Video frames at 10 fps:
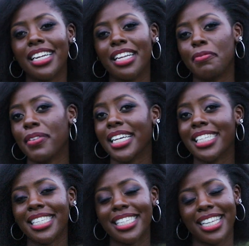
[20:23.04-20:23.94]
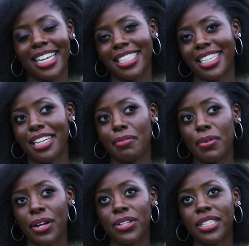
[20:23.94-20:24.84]
And I'm excited
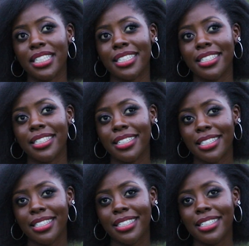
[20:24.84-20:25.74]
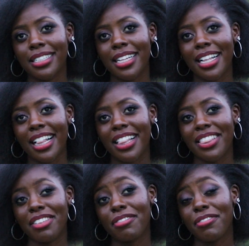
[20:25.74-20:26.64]
about
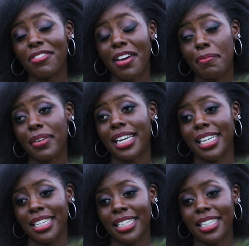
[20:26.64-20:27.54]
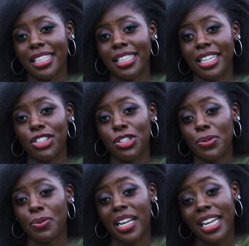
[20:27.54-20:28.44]
the family
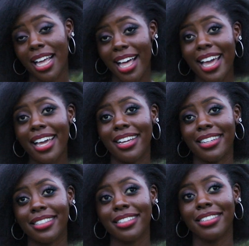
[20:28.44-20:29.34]
that you and I